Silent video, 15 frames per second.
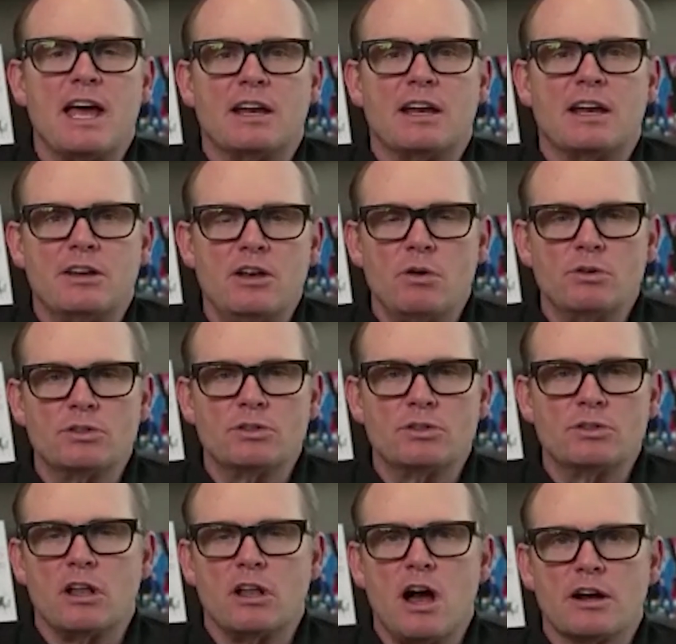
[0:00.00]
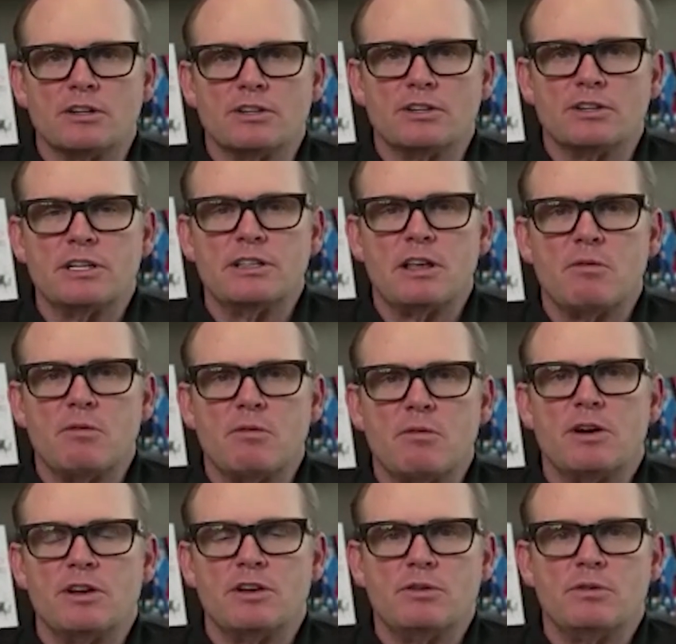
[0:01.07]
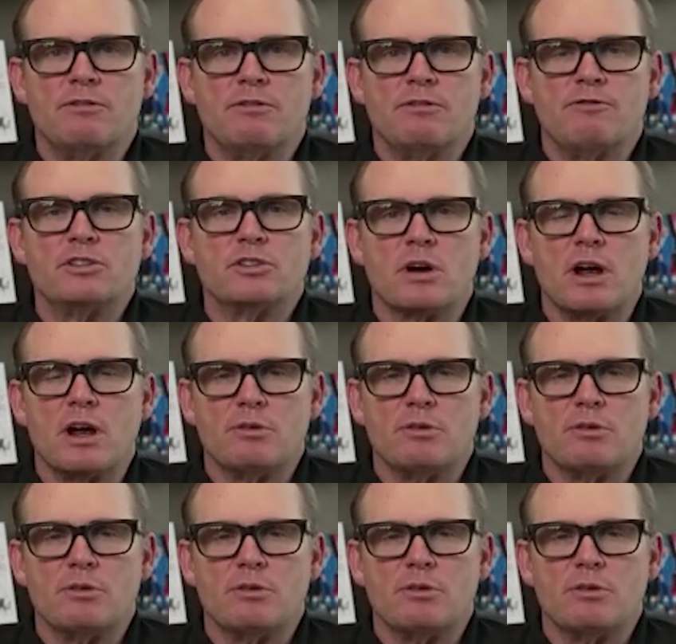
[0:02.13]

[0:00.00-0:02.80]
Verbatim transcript: They had notes on the locker saying they wanted to do a fund